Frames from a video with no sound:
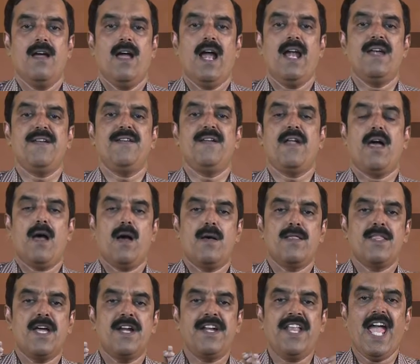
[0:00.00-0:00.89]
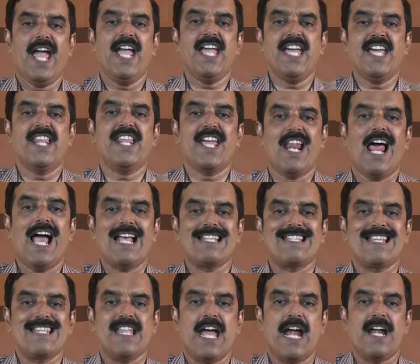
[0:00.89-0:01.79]
and the day he
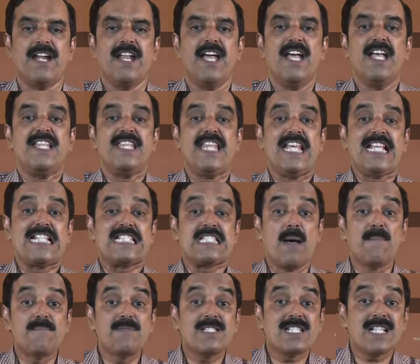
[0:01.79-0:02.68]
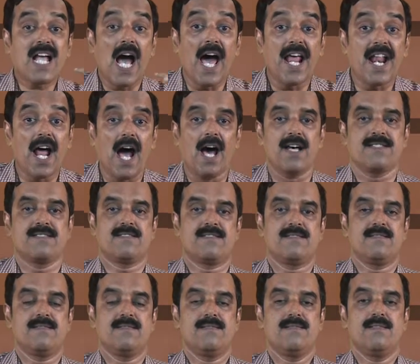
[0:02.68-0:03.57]
realized that these
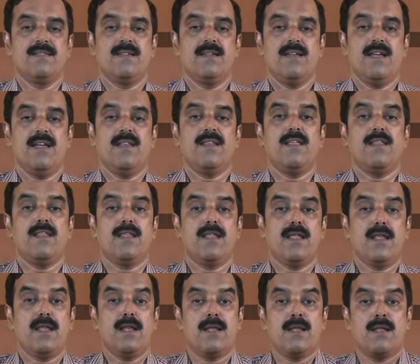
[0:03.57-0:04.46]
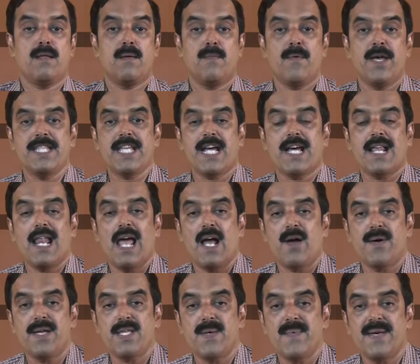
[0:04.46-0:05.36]
samskaras in, in, in Vedic
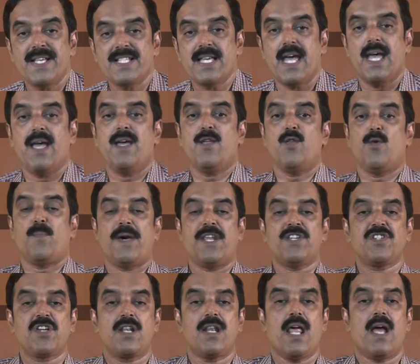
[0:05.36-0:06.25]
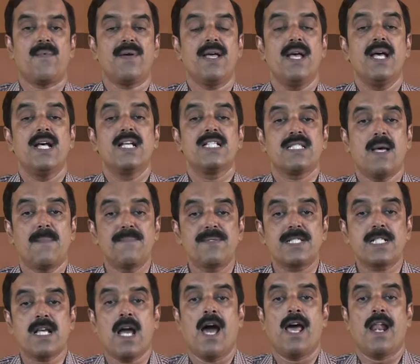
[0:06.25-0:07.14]
language we say in Upanishad language
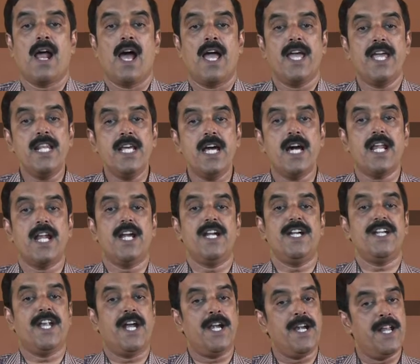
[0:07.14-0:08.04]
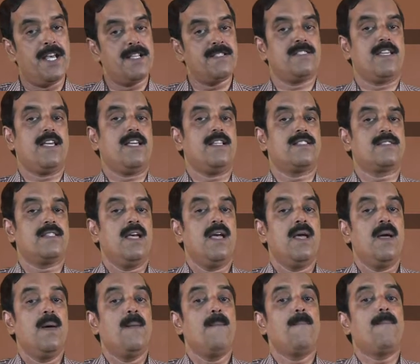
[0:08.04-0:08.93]
samskara inherent tendencies
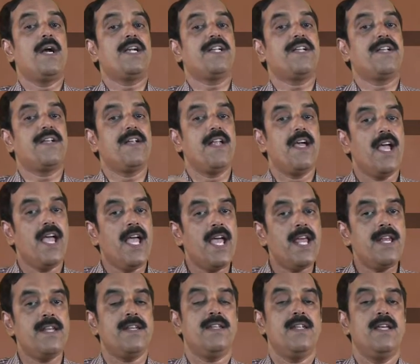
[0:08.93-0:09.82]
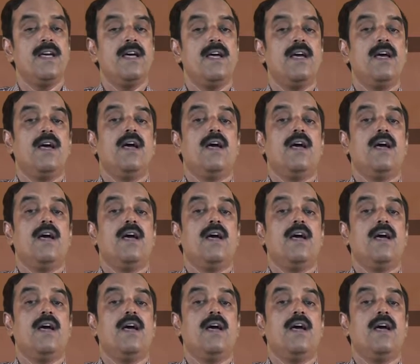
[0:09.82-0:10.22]
but in